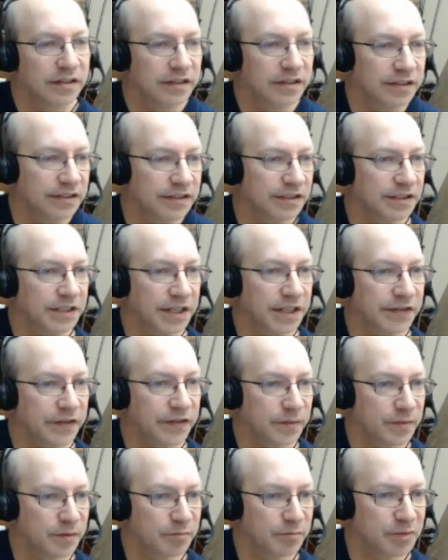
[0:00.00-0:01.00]
He did give up
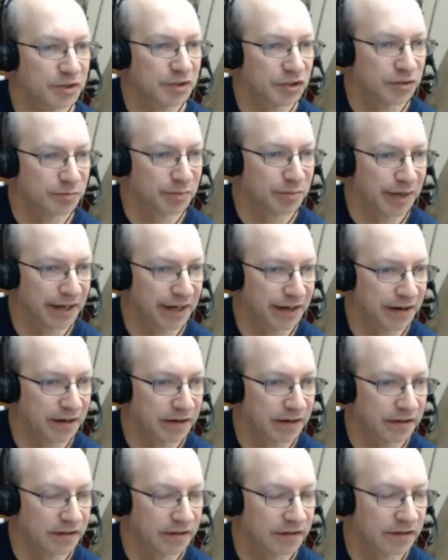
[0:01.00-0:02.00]
the bishop
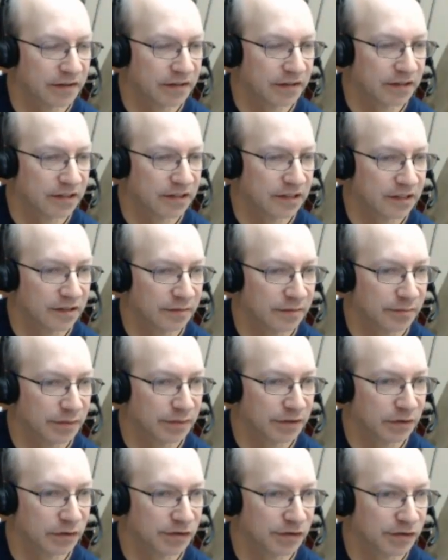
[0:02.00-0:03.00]
pair, but of
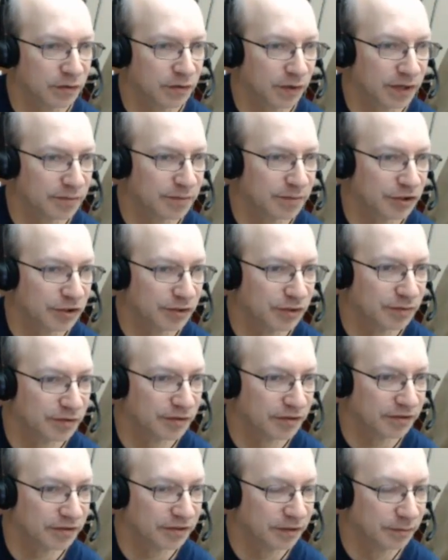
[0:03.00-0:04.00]
course the white bishops
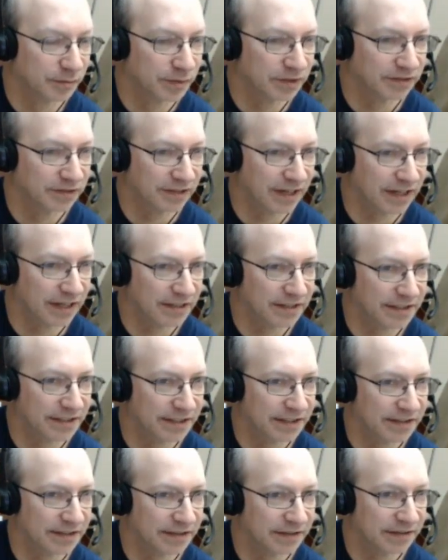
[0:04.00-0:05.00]
are a little bit locked
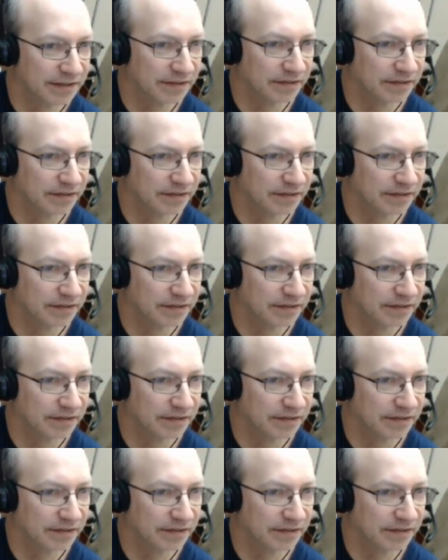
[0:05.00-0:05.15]
in.